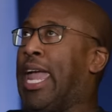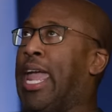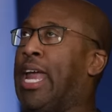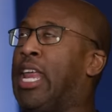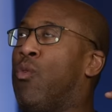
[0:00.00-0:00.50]

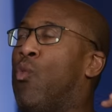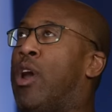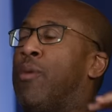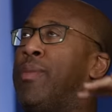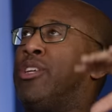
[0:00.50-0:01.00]
and he
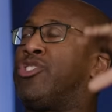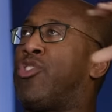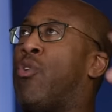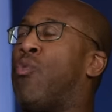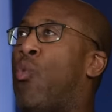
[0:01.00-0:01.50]
won them in a
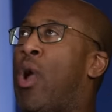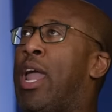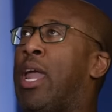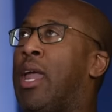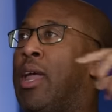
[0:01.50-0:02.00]
certain
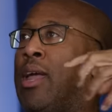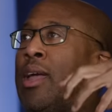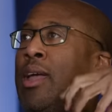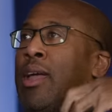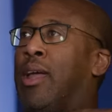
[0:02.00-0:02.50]
way,
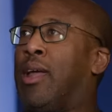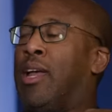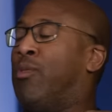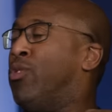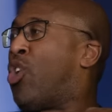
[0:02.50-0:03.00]

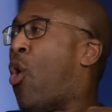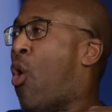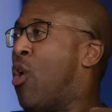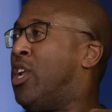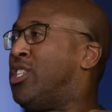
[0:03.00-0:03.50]
it was
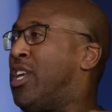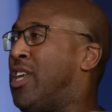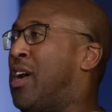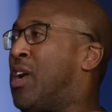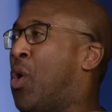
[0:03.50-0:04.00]
hard as a
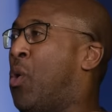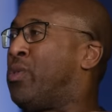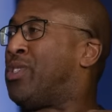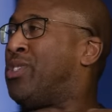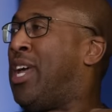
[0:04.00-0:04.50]
young
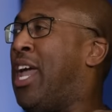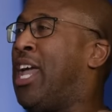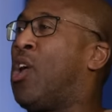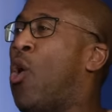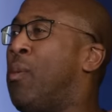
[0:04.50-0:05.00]
coach to say,
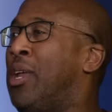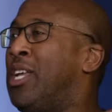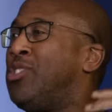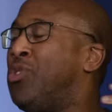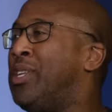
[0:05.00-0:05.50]
hey, Kobe,
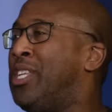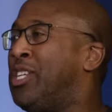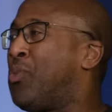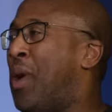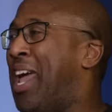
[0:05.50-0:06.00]
let's do it this way.